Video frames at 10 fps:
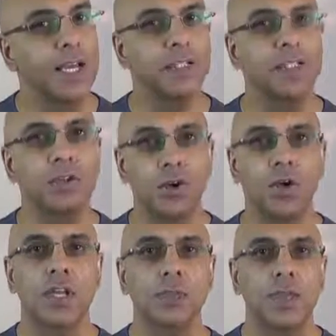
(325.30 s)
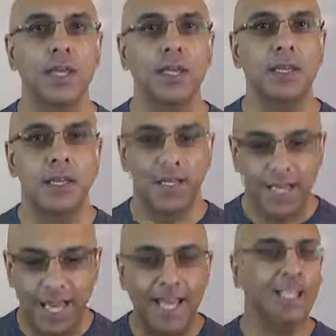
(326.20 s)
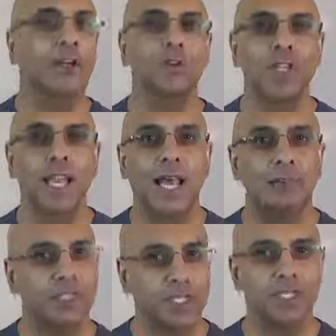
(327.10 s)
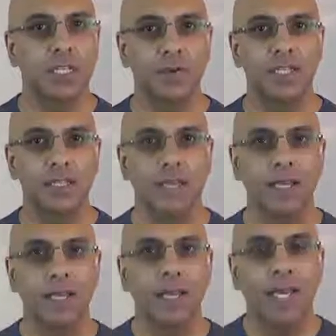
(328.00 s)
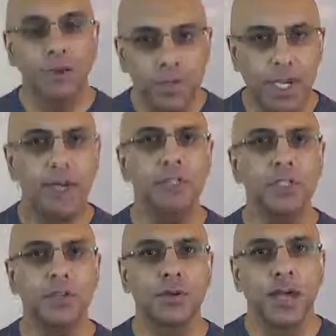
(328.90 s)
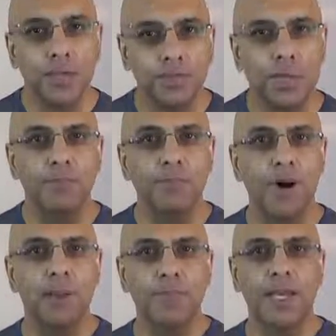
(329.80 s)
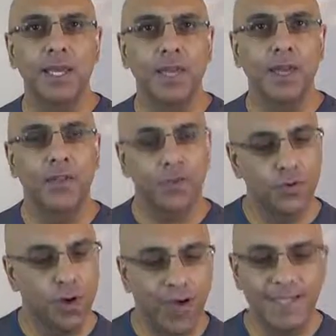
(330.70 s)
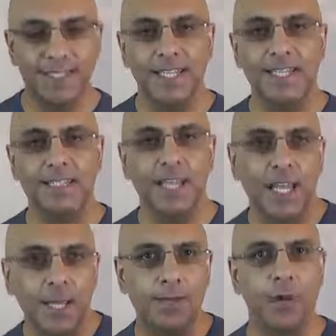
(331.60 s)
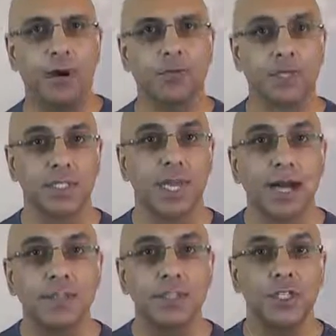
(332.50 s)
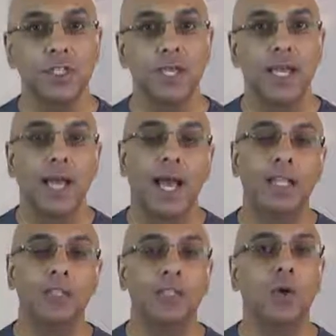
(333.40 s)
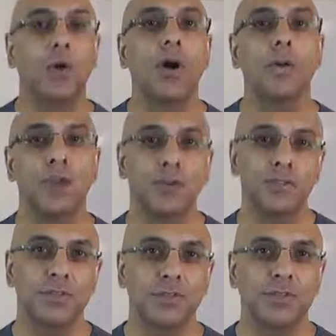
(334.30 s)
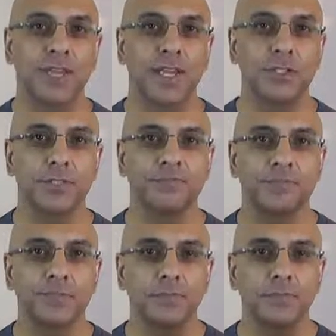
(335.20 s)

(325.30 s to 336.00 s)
it's not going to be landing on your lap just so easily. It will come to you bit by bit through ideas, impulses, hunches, and just quiet periods of reflection.